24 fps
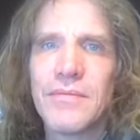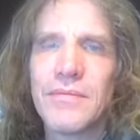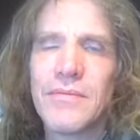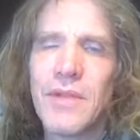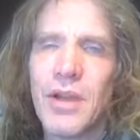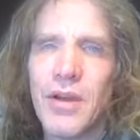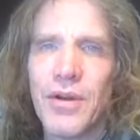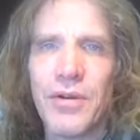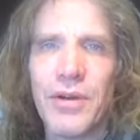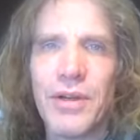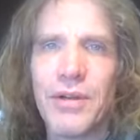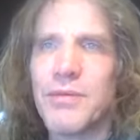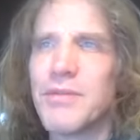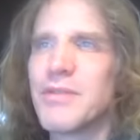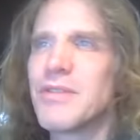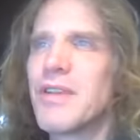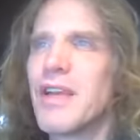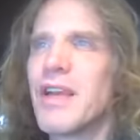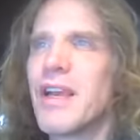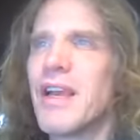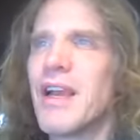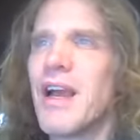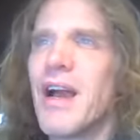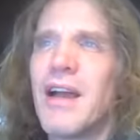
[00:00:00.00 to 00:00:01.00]
No, it would
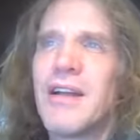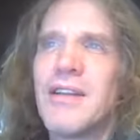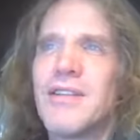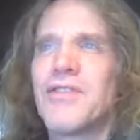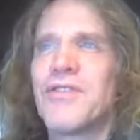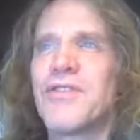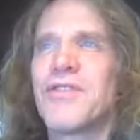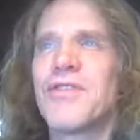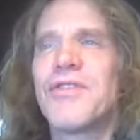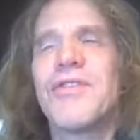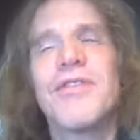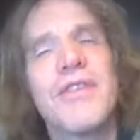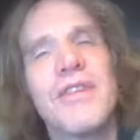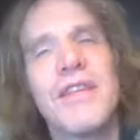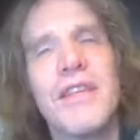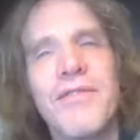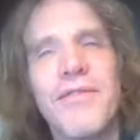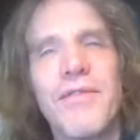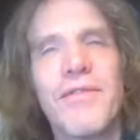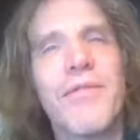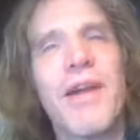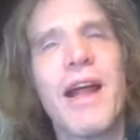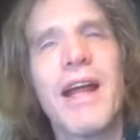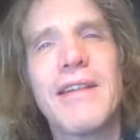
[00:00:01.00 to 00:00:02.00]
say, I just couldn't
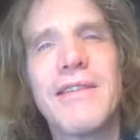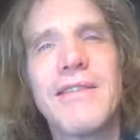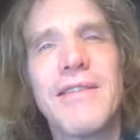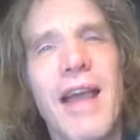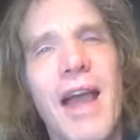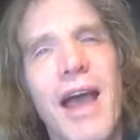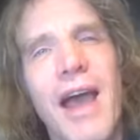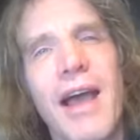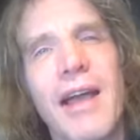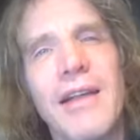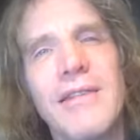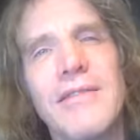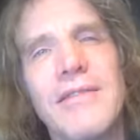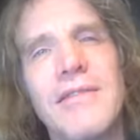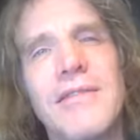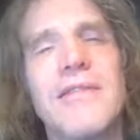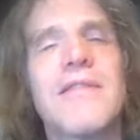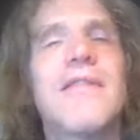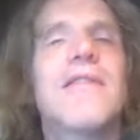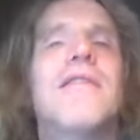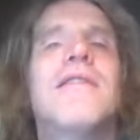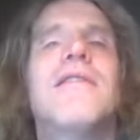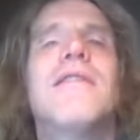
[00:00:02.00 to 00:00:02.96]
give a rat's ass.